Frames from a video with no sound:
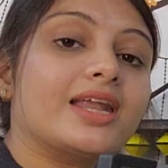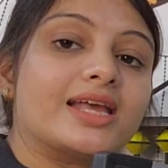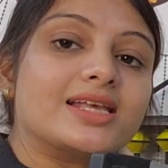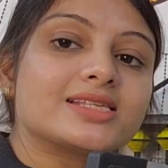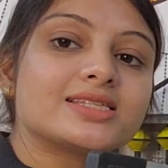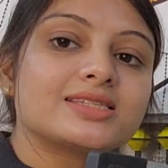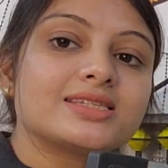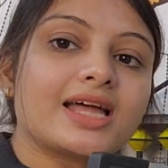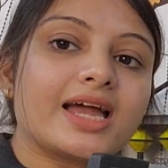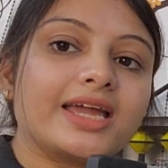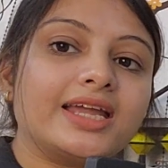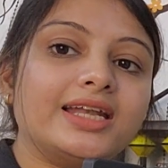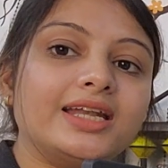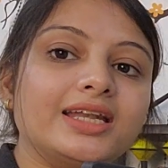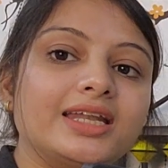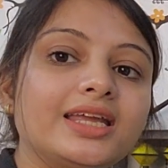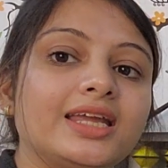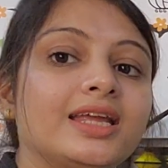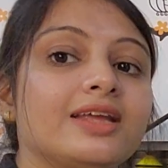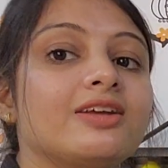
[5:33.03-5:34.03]
less
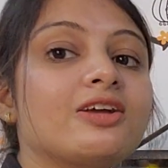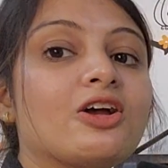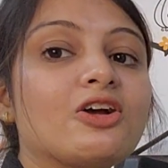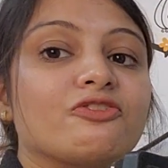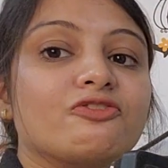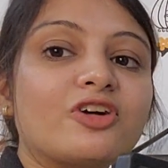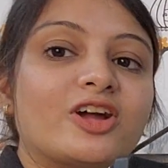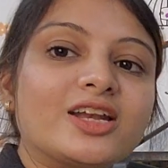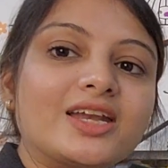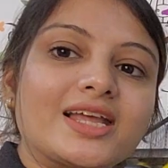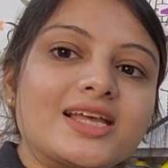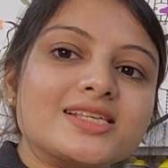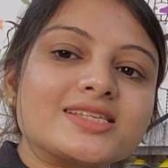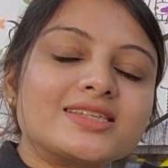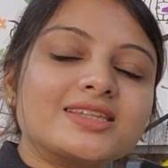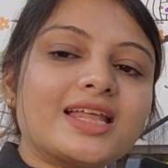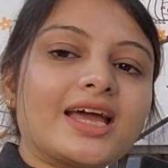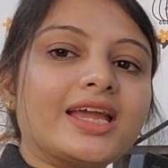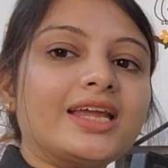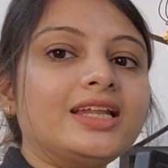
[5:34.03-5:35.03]
90, for less
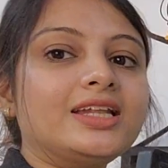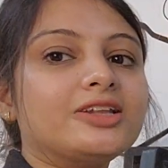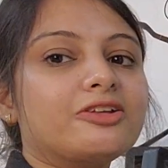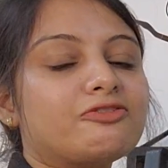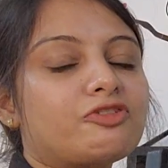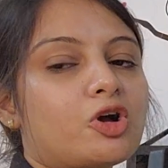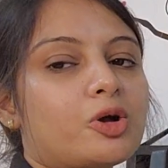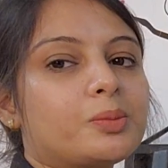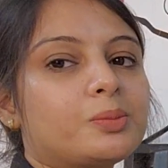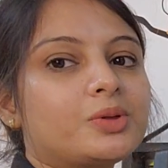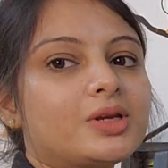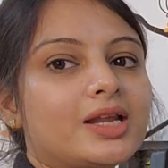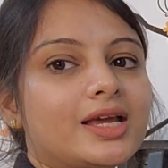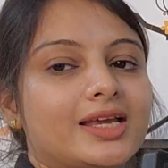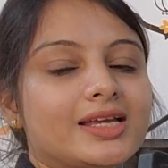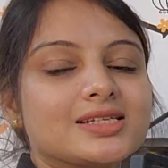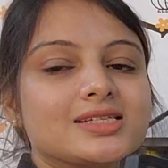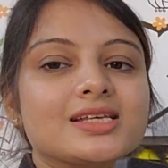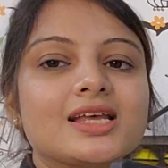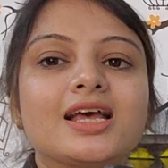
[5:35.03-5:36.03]
9, the formula
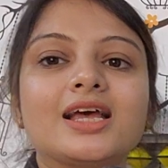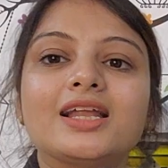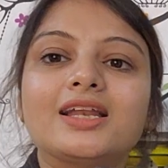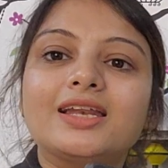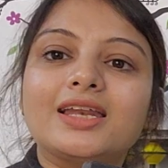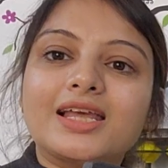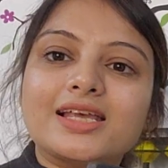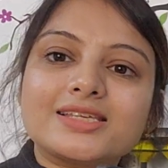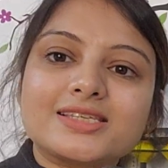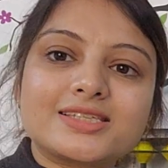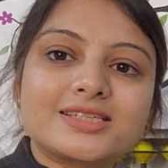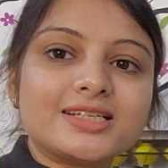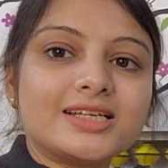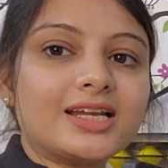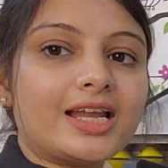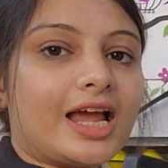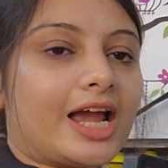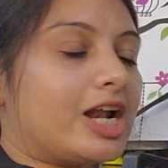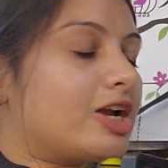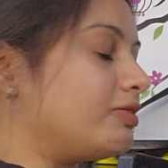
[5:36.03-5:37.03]
is less
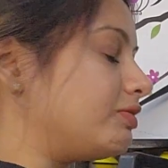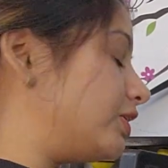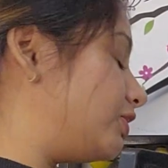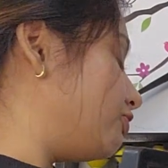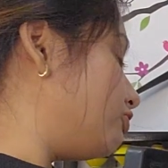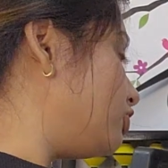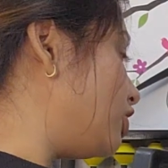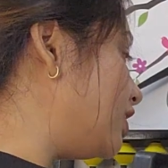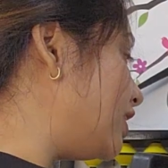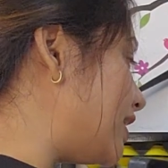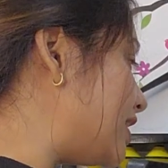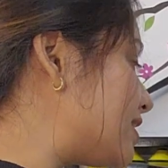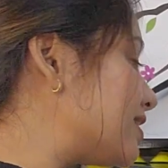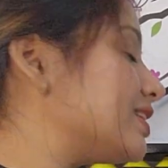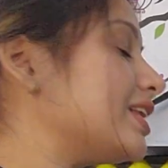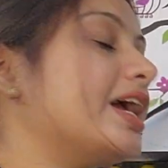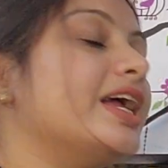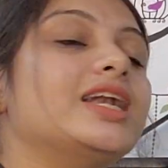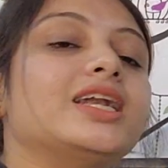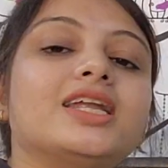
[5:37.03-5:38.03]
10 add 1. For less
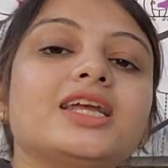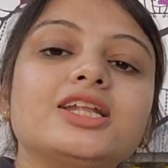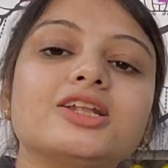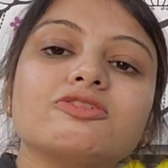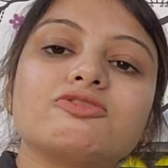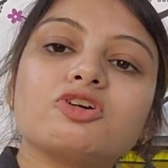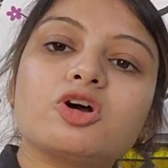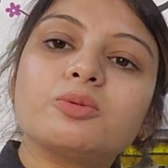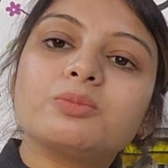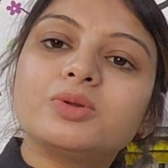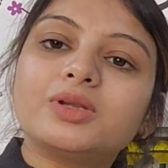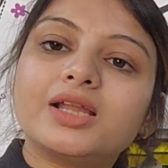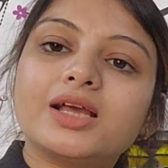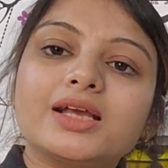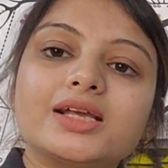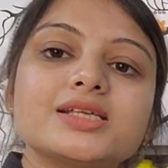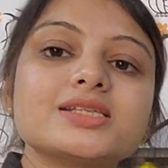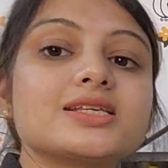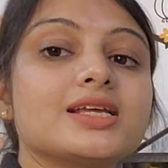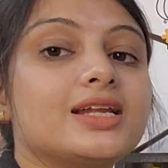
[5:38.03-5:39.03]
90, the formula
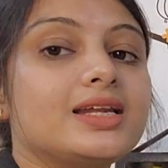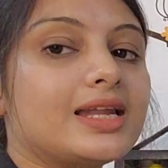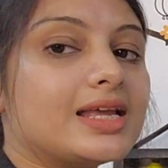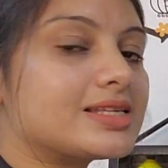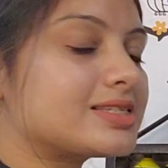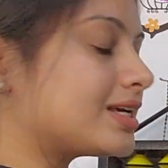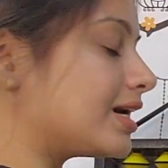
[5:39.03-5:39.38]
is less